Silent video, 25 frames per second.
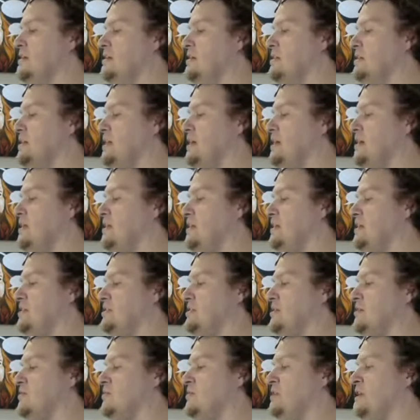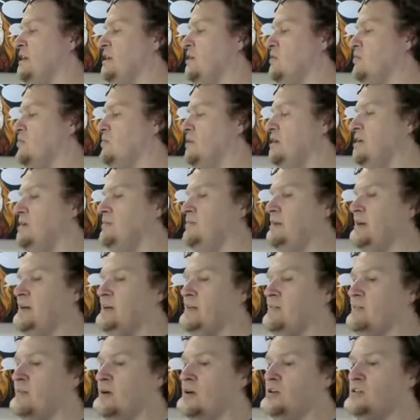at that. It's like a
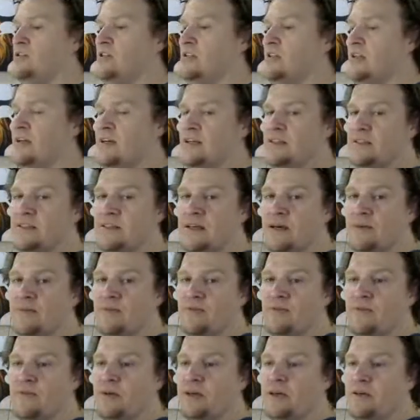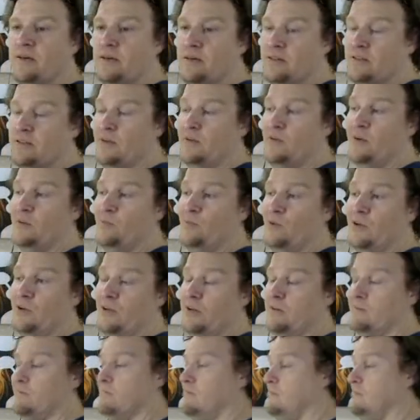ready-made Martian landscape for me. So I'm winning.